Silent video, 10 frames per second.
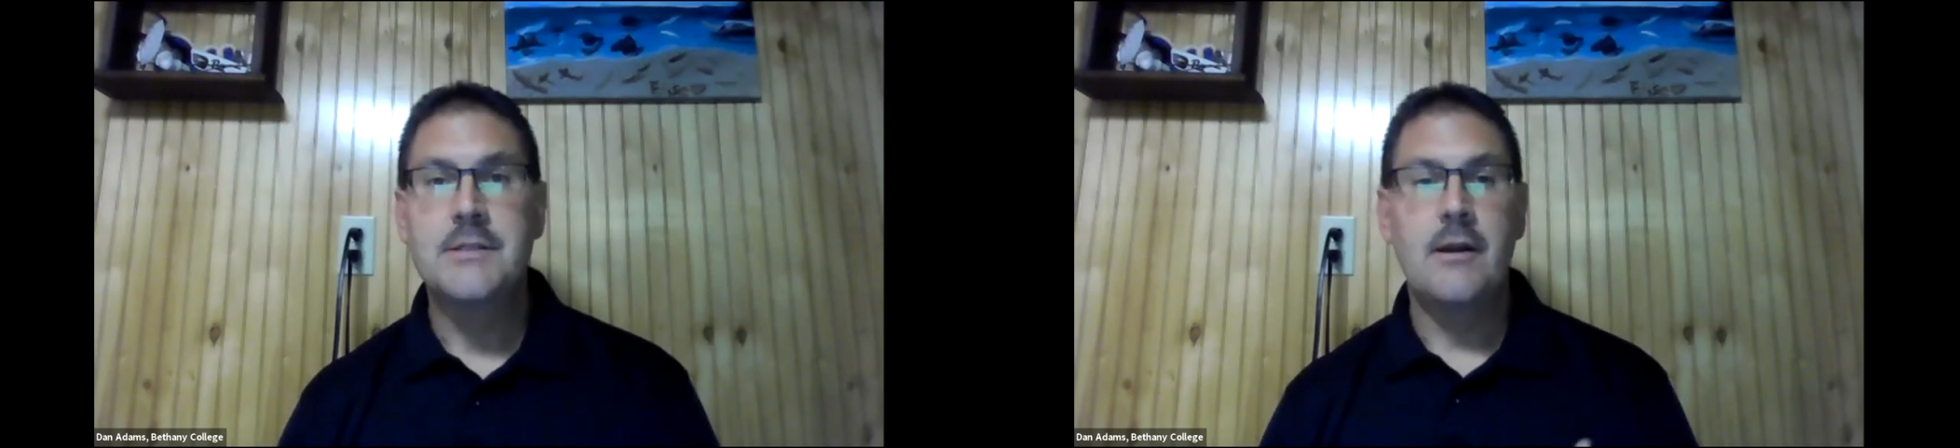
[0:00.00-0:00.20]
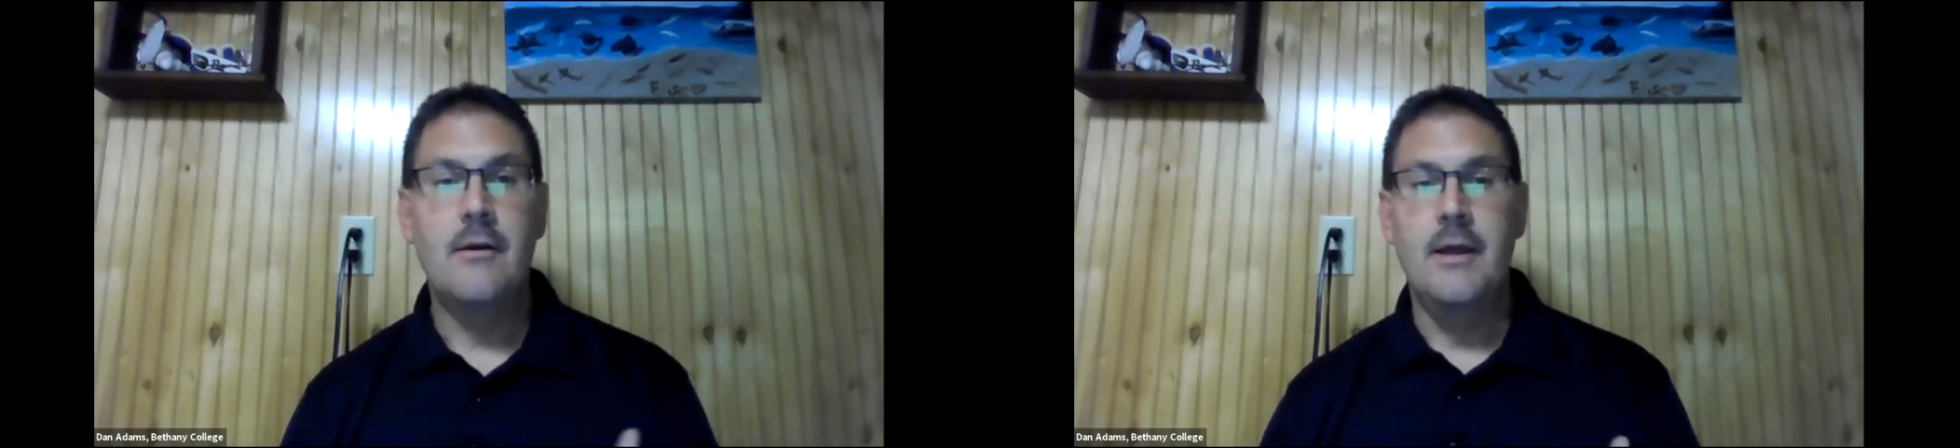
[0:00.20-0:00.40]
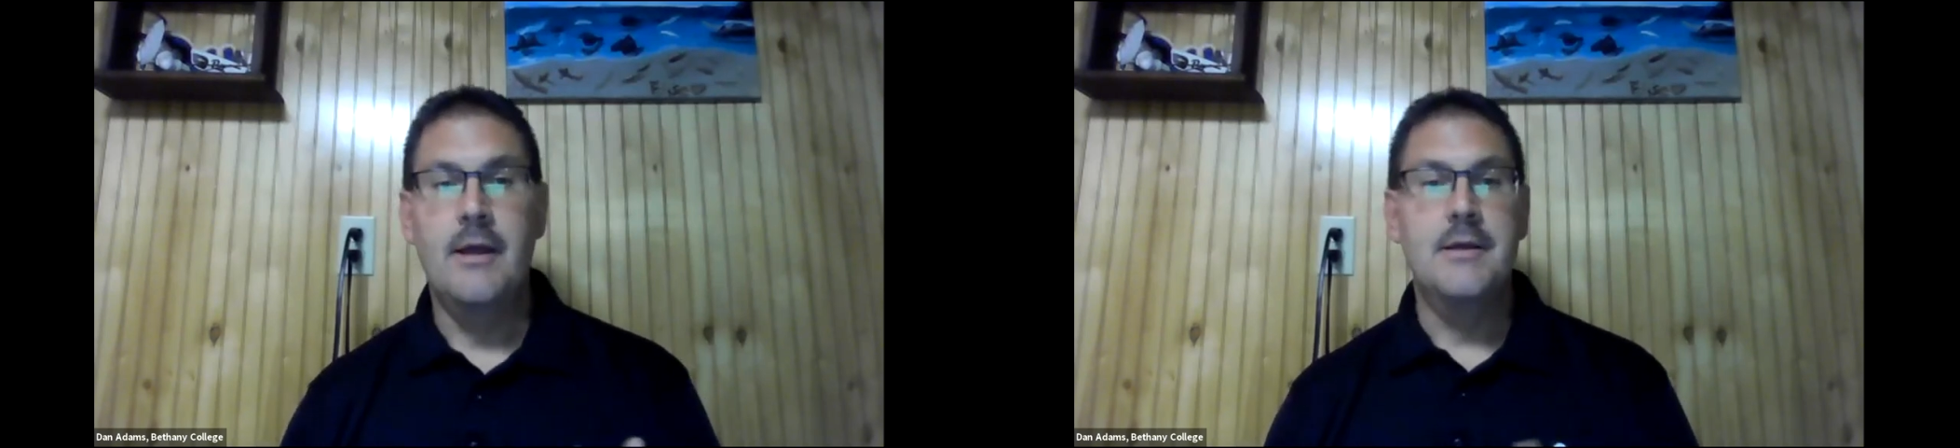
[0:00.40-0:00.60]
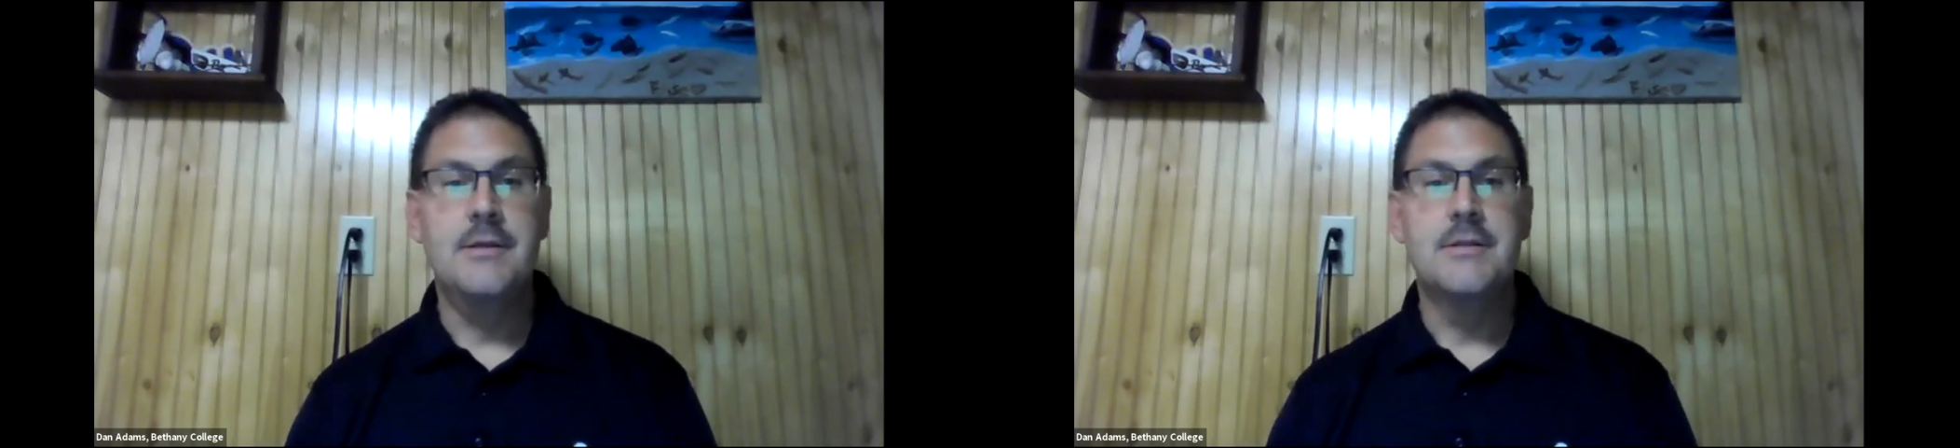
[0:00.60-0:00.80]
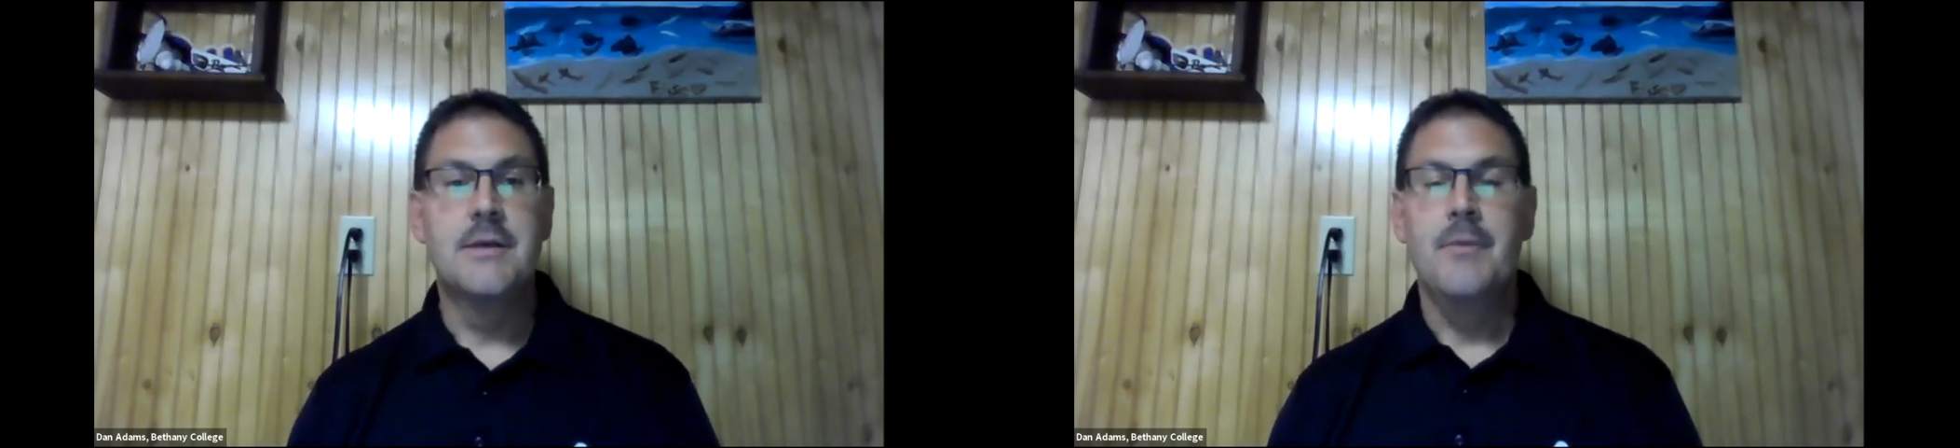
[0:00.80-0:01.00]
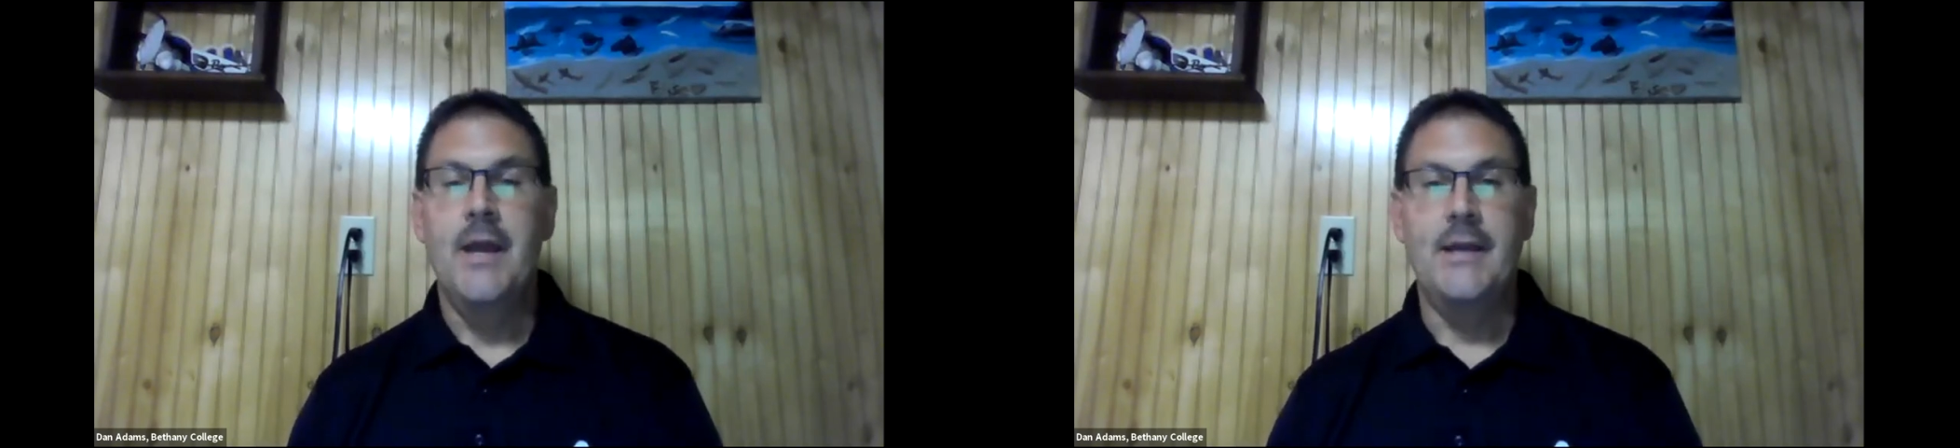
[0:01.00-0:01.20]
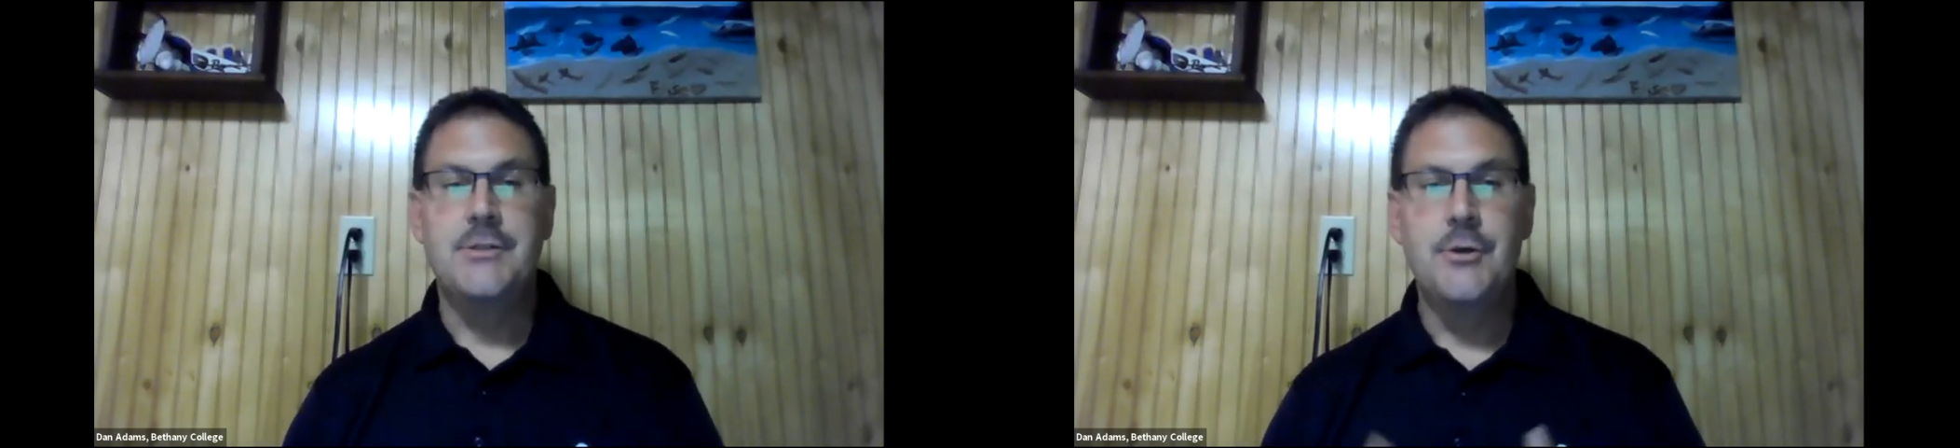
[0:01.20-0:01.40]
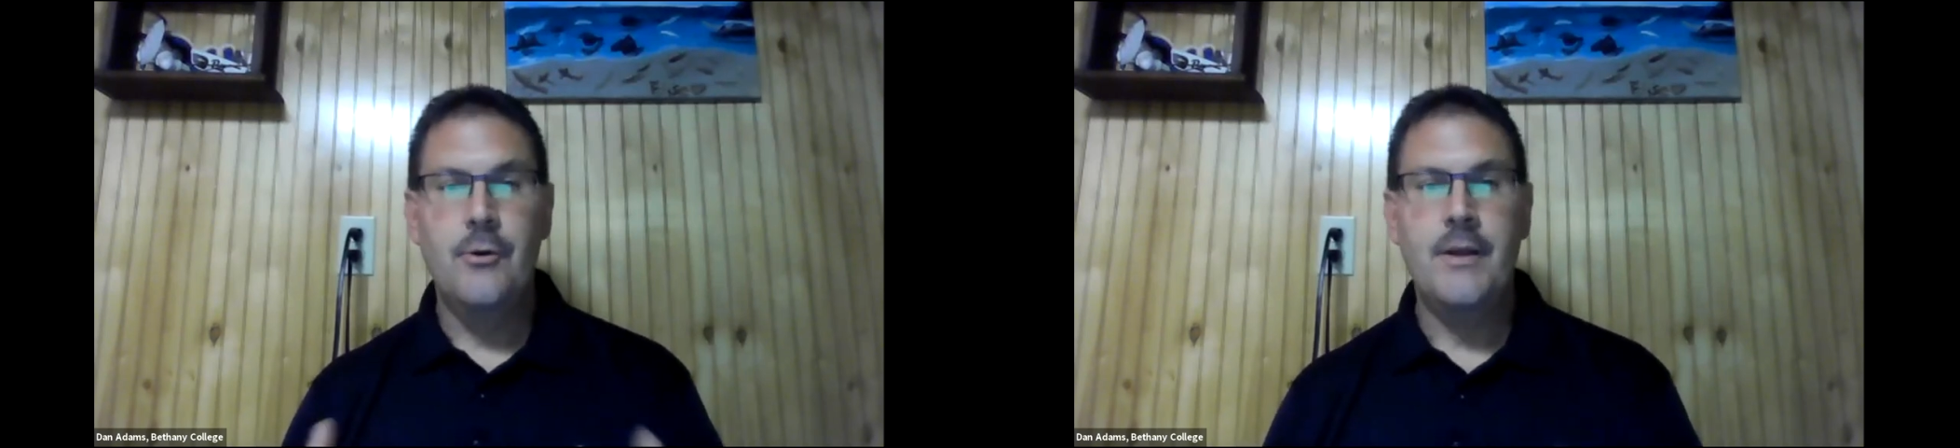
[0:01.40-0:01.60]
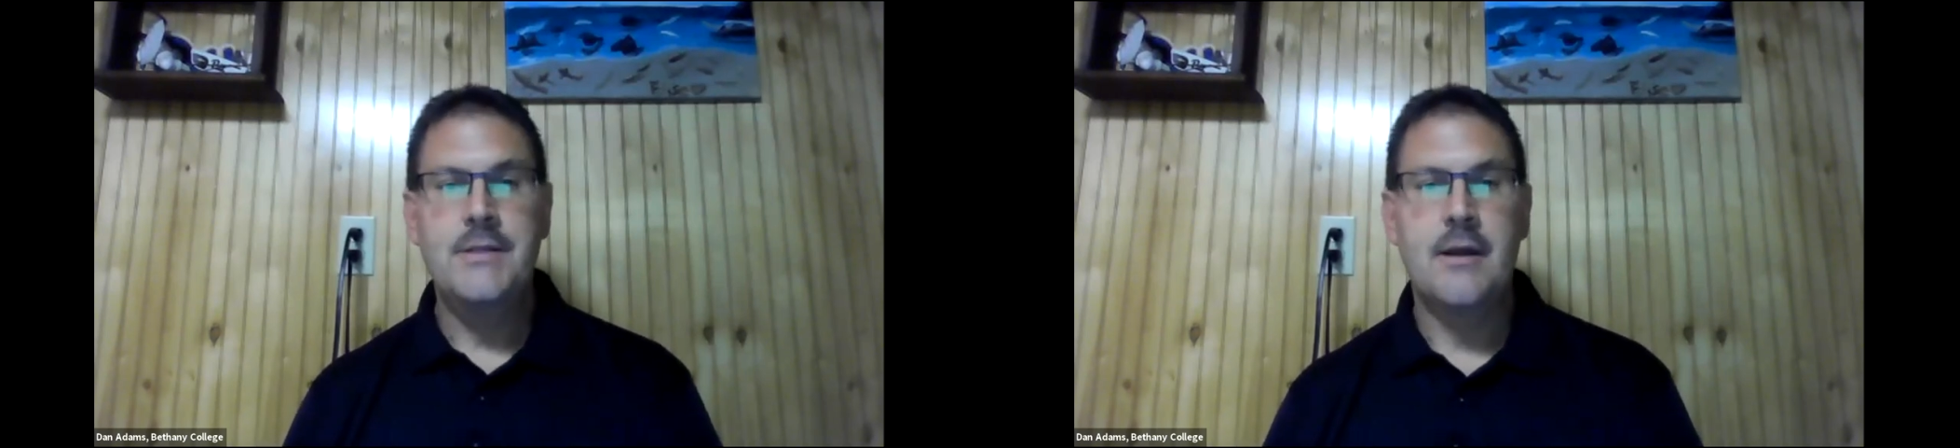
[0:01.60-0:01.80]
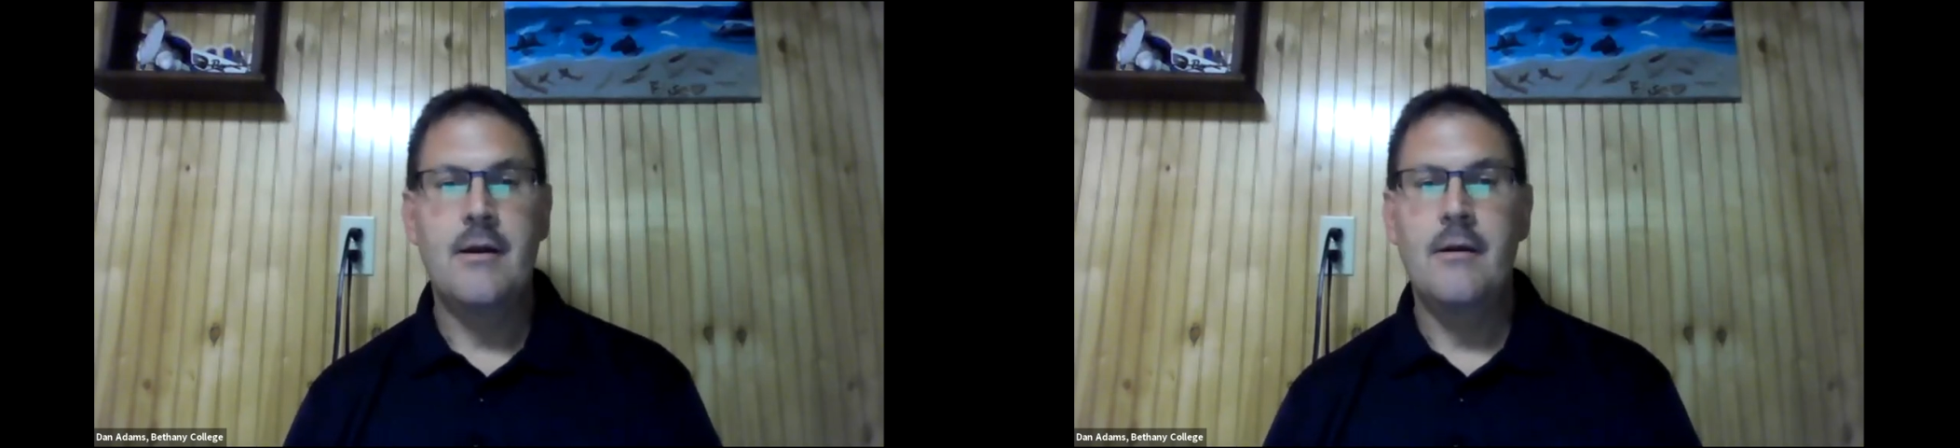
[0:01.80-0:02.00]
Center is a tutoring
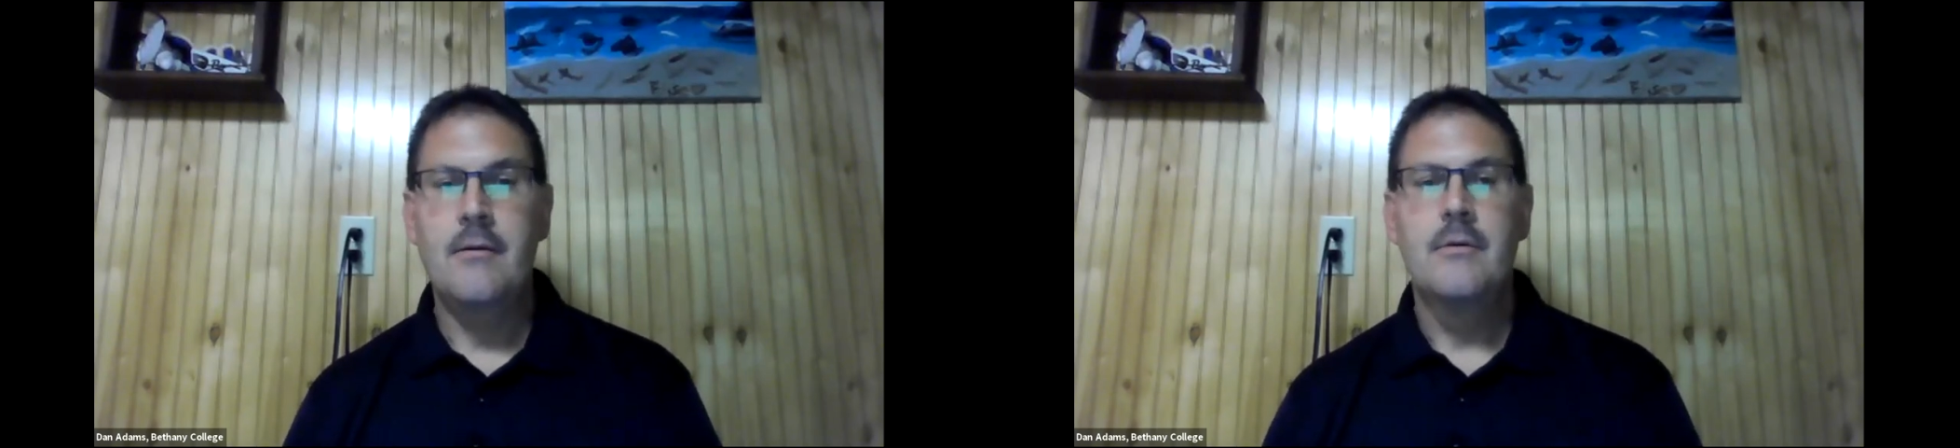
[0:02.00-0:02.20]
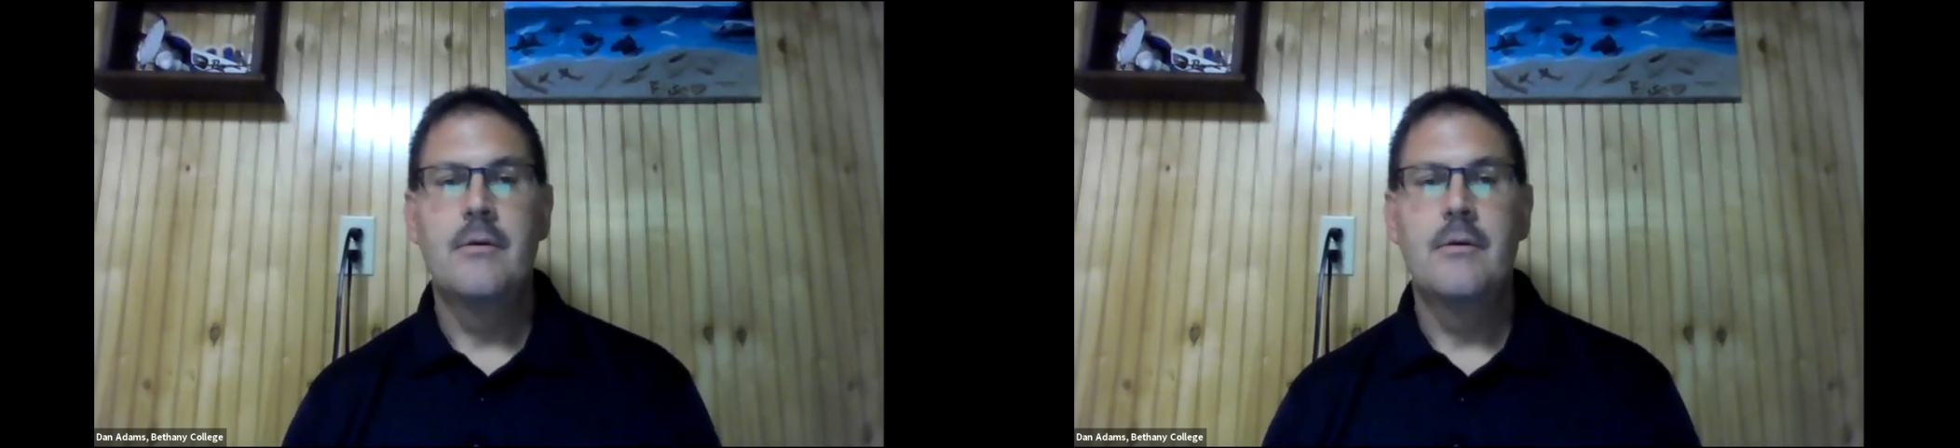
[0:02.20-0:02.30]
center,